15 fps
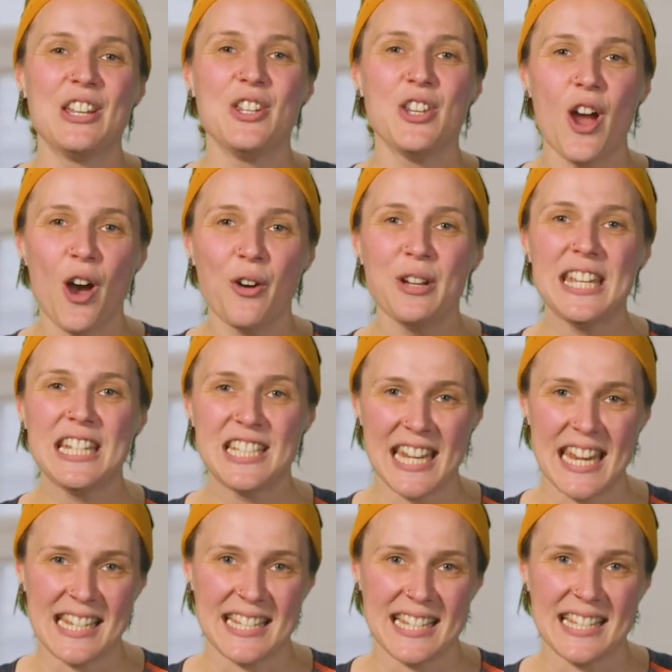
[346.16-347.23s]
Knowing
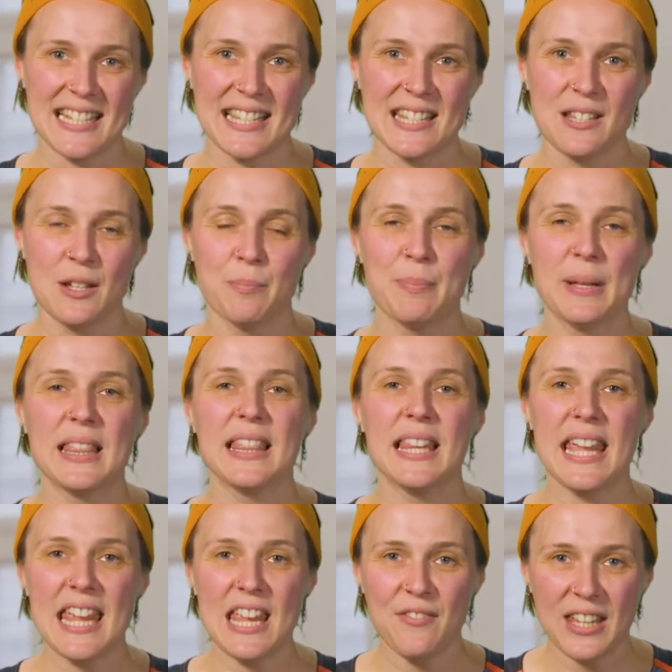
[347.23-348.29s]
Jesus,
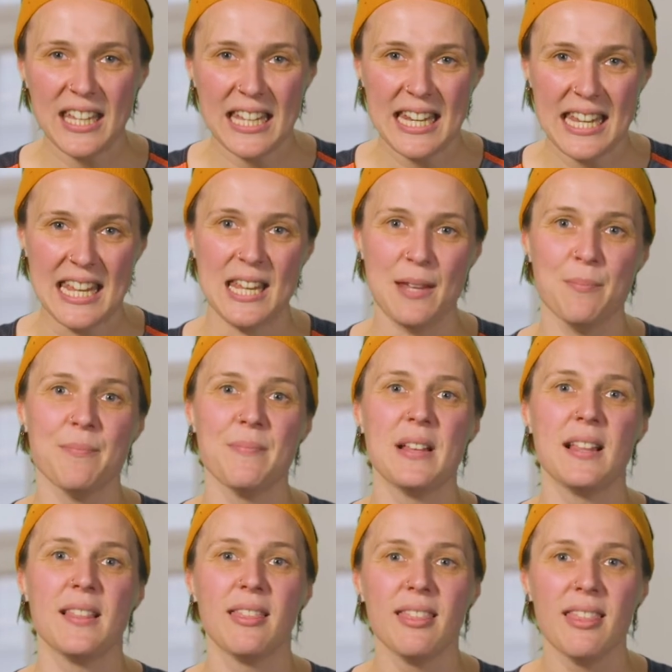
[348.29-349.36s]
believing in him,
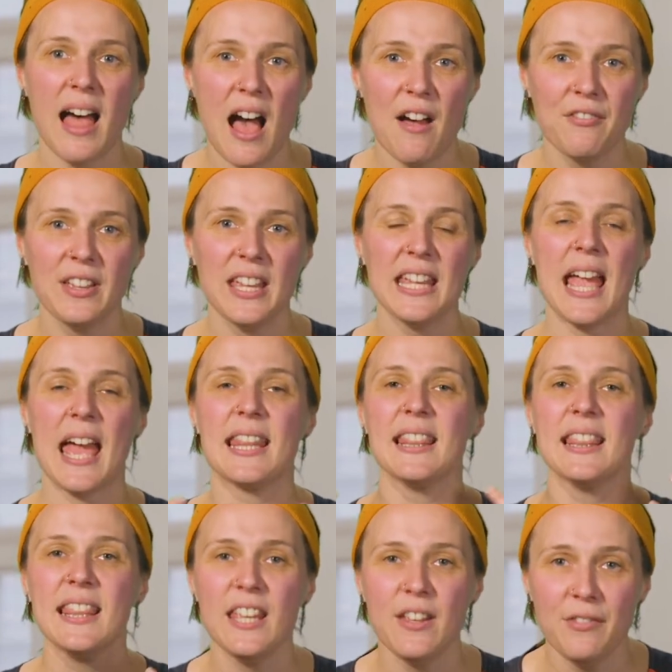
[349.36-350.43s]
loving
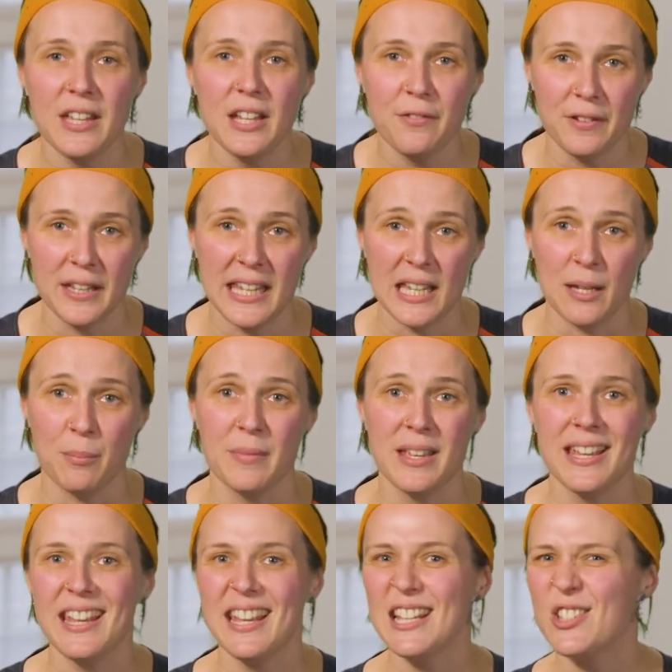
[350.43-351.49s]
and living for him
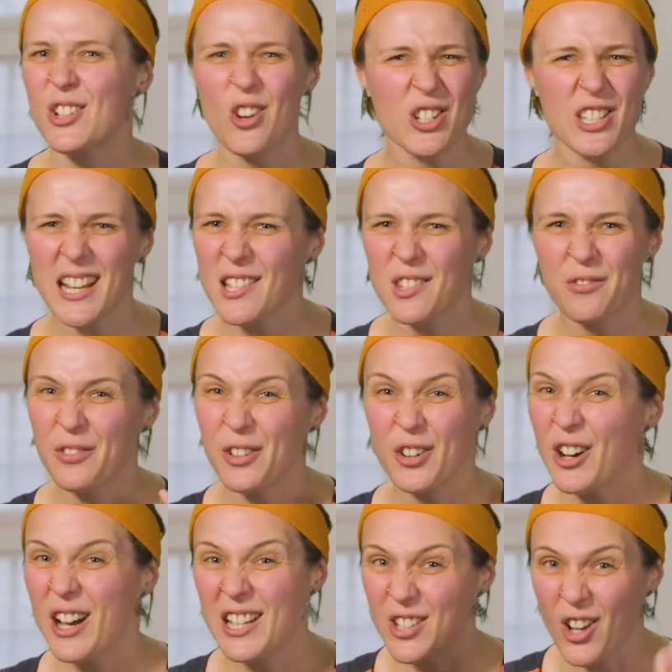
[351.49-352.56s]
is not just
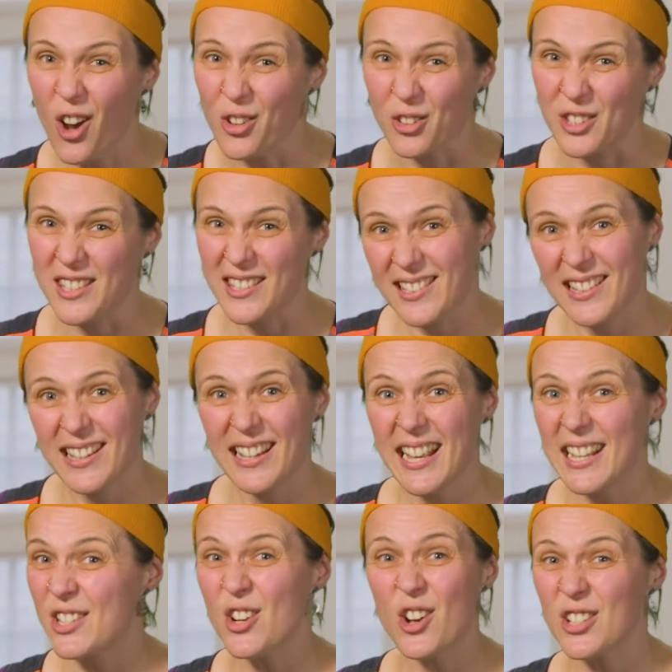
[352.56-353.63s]
for adults.
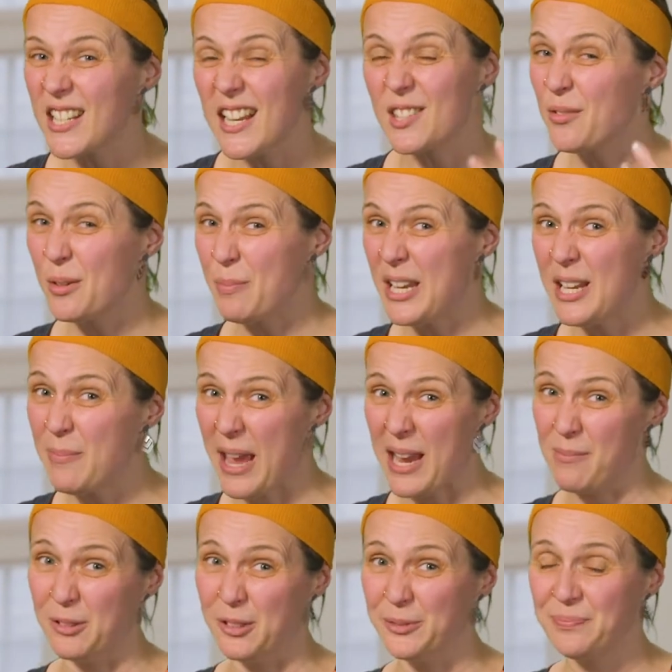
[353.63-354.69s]
It's not just for big
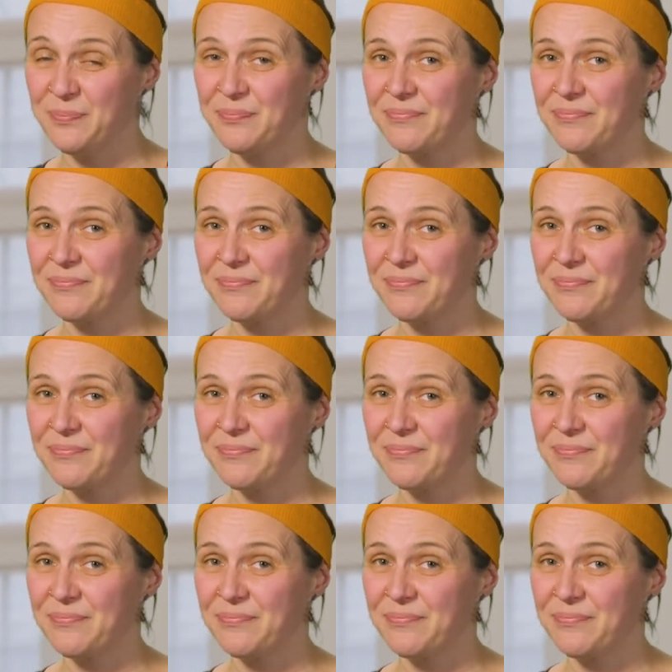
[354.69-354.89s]
people.